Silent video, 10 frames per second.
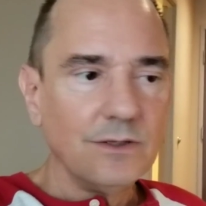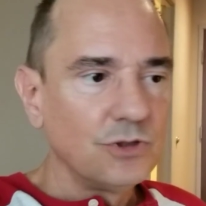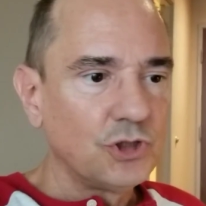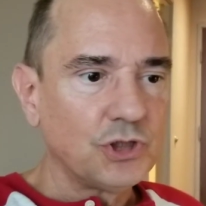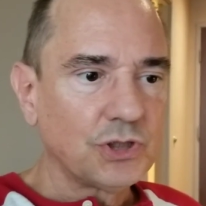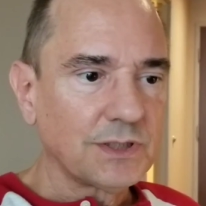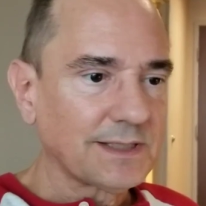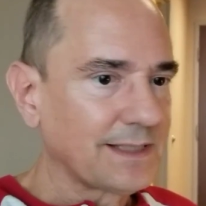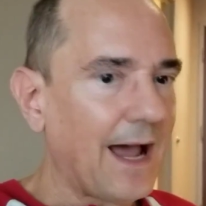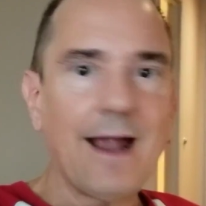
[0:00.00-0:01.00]

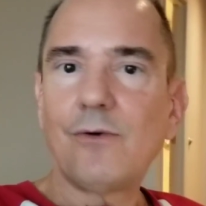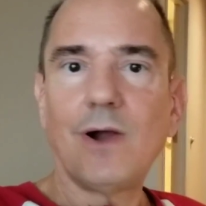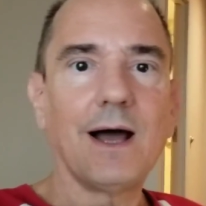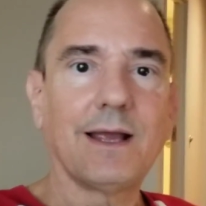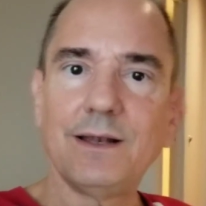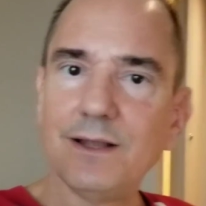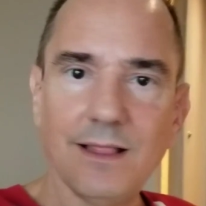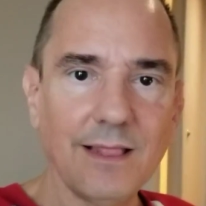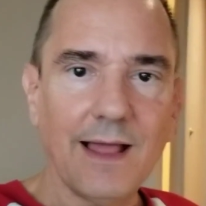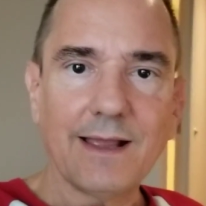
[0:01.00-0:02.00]
Skyrocket to
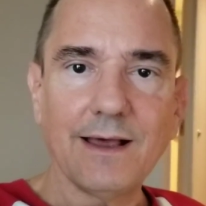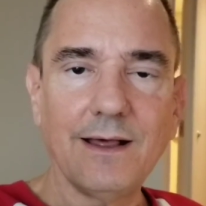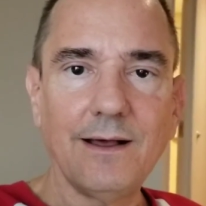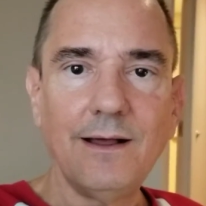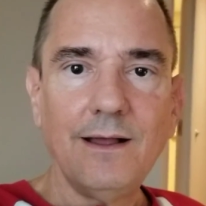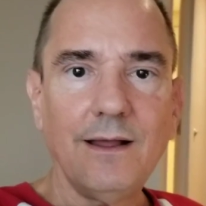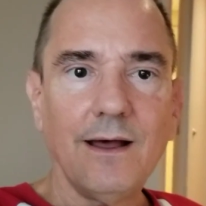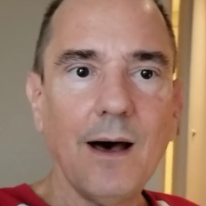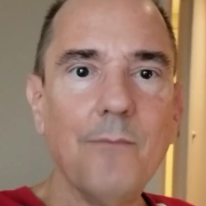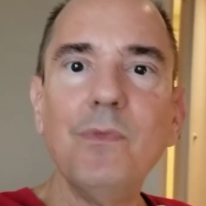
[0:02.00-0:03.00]
like a,
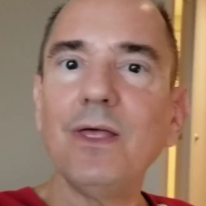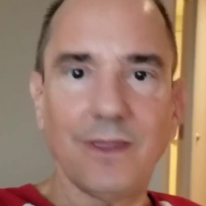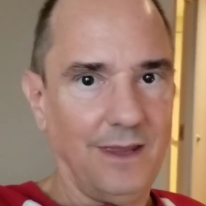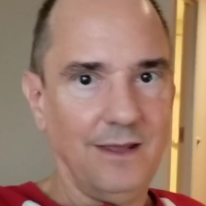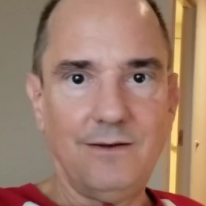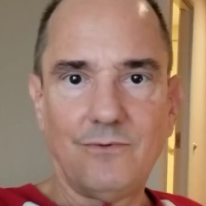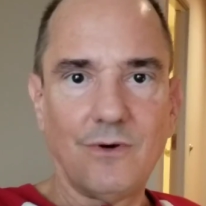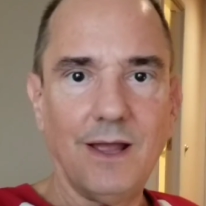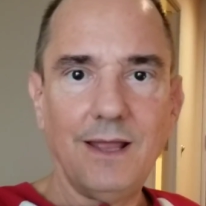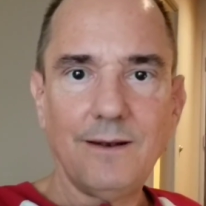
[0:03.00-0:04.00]
a million,
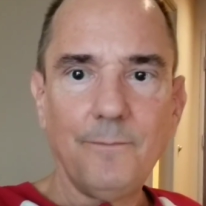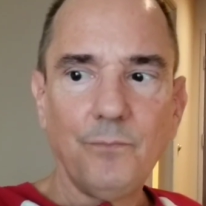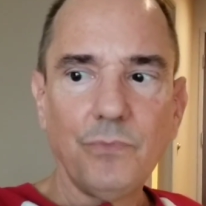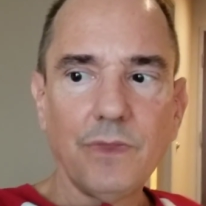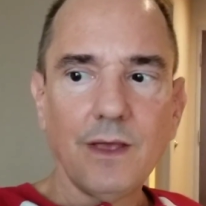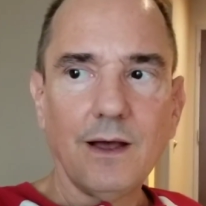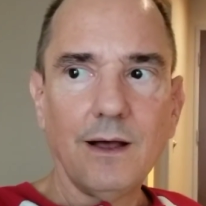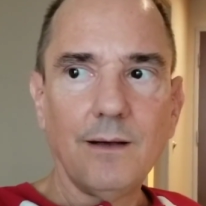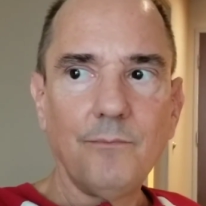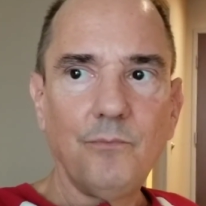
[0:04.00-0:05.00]
right?
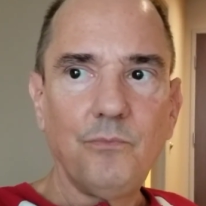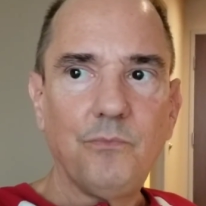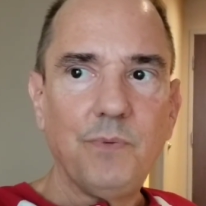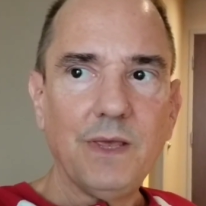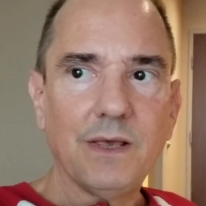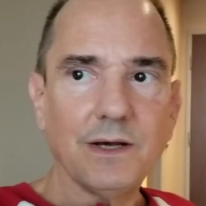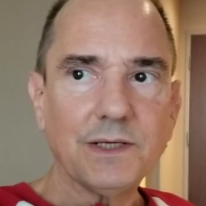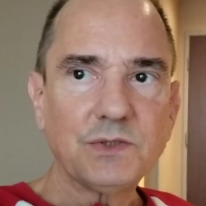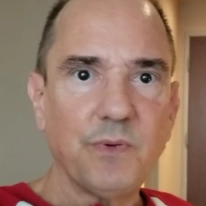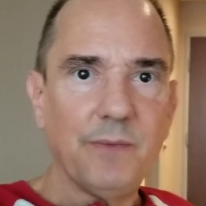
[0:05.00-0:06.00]
Um,
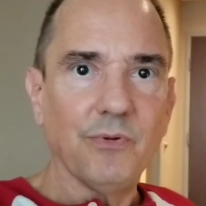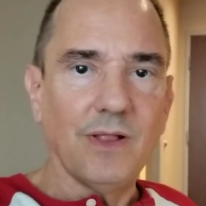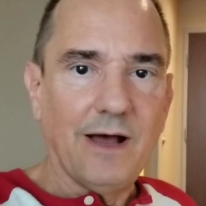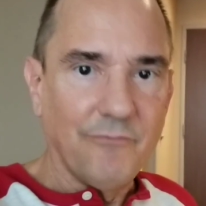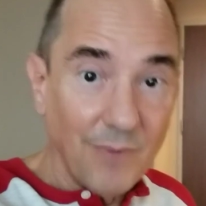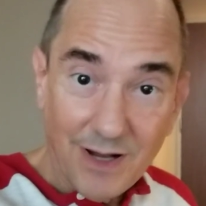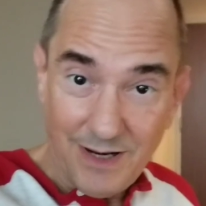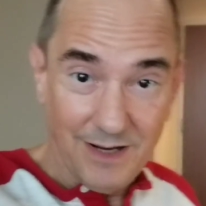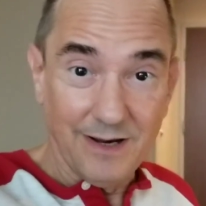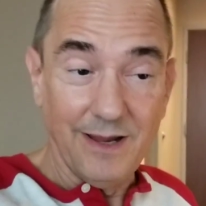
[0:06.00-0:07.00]
because people have
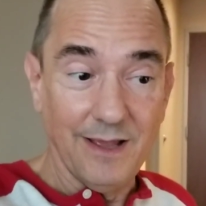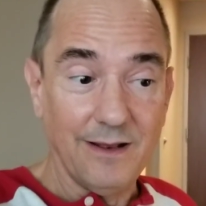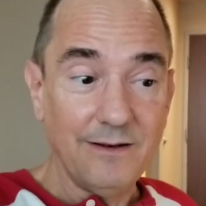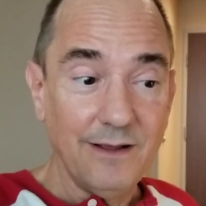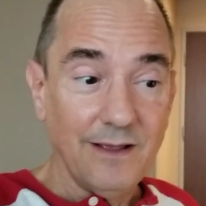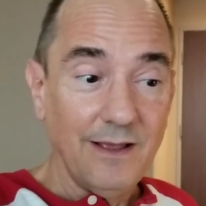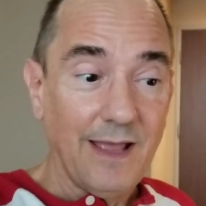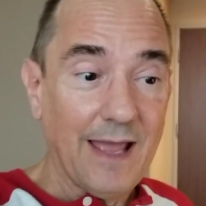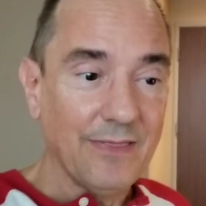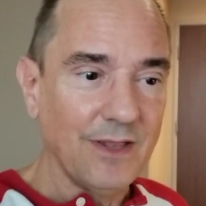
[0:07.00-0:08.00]
money again
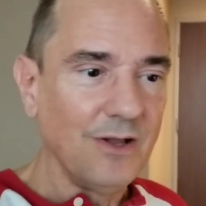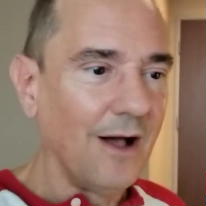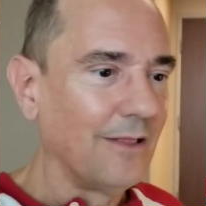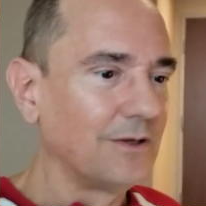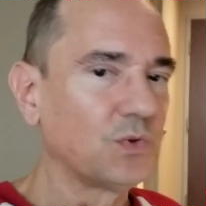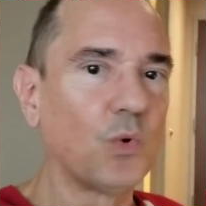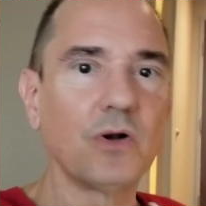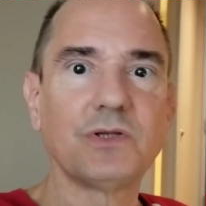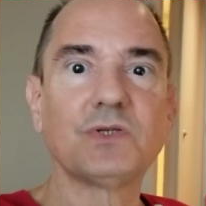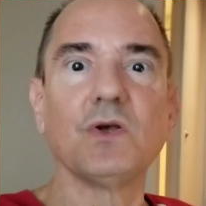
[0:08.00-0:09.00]
and the dollar's
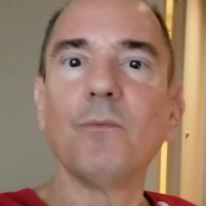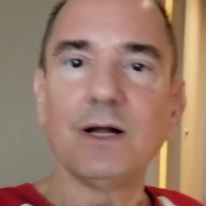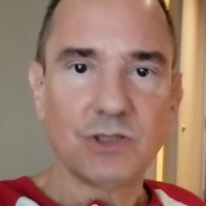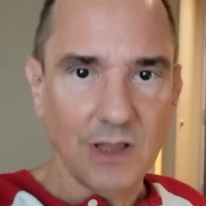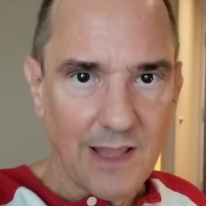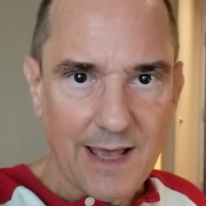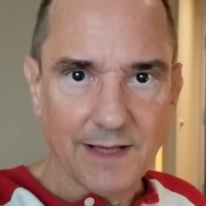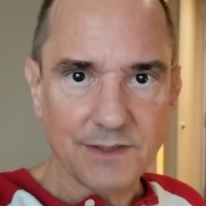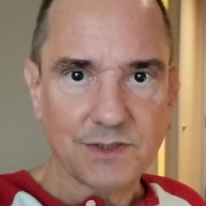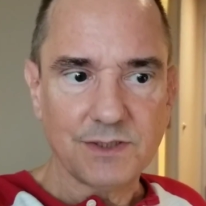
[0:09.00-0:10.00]
worth so much
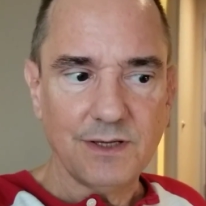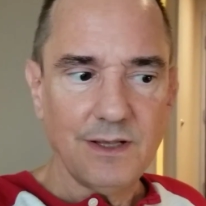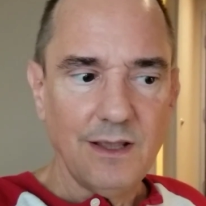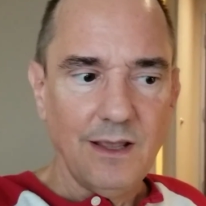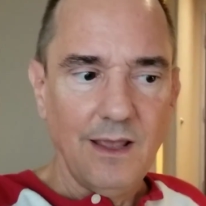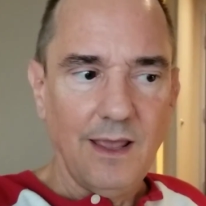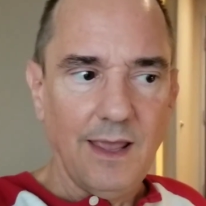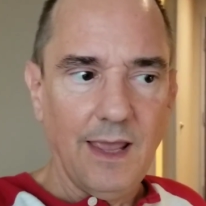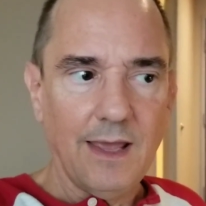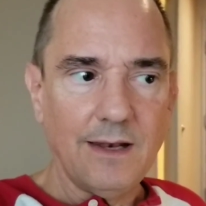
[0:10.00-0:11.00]
less.
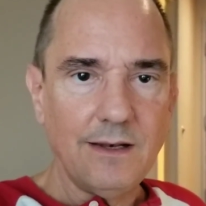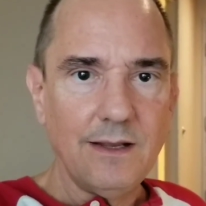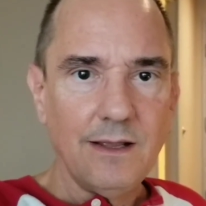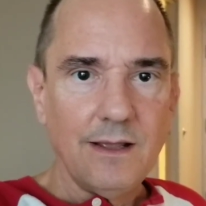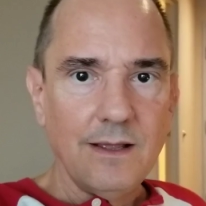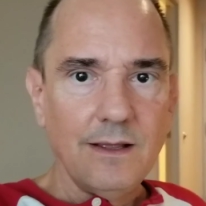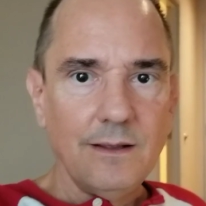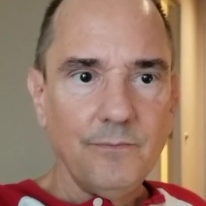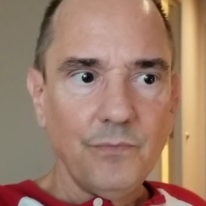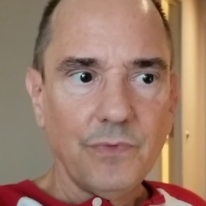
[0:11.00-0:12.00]
And
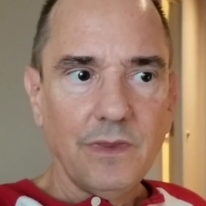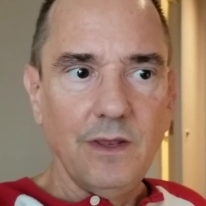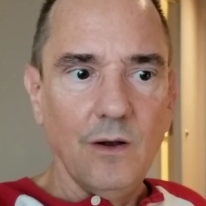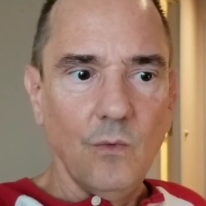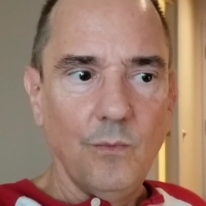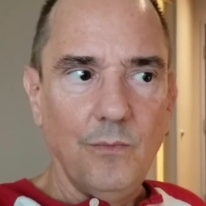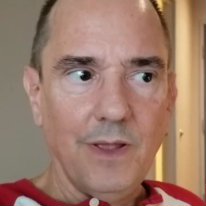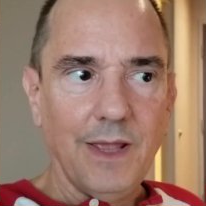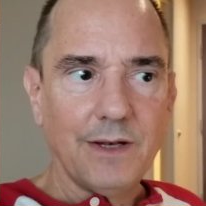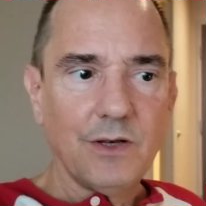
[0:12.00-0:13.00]
you know,
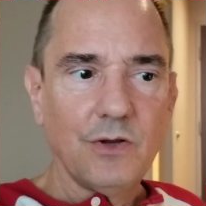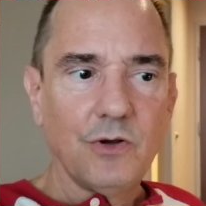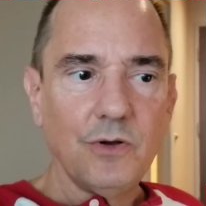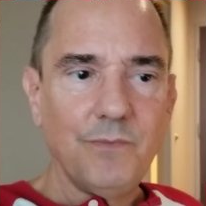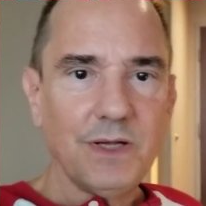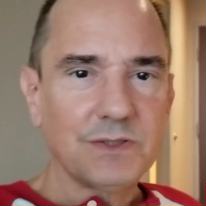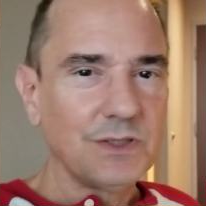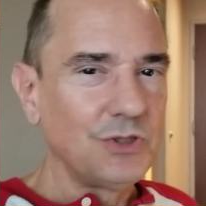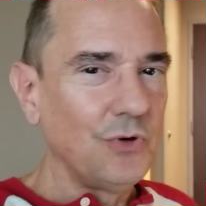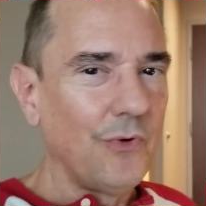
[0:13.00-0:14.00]
it could be a
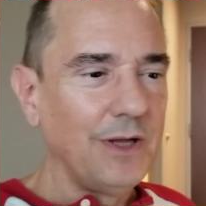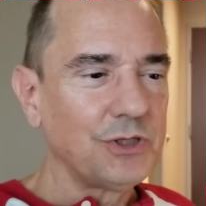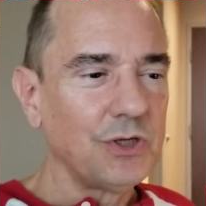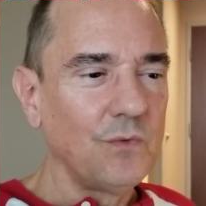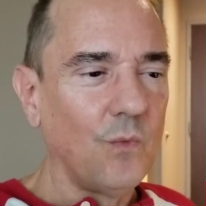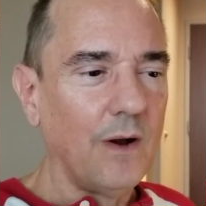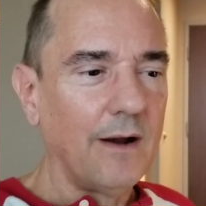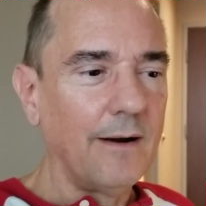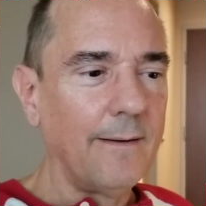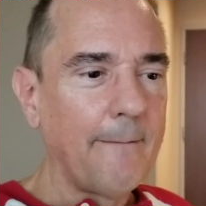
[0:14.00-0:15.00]
situation
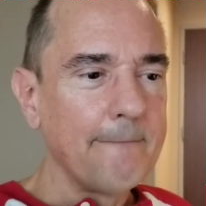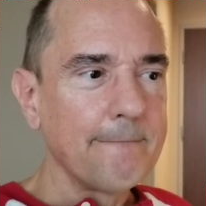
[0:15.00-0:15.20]
where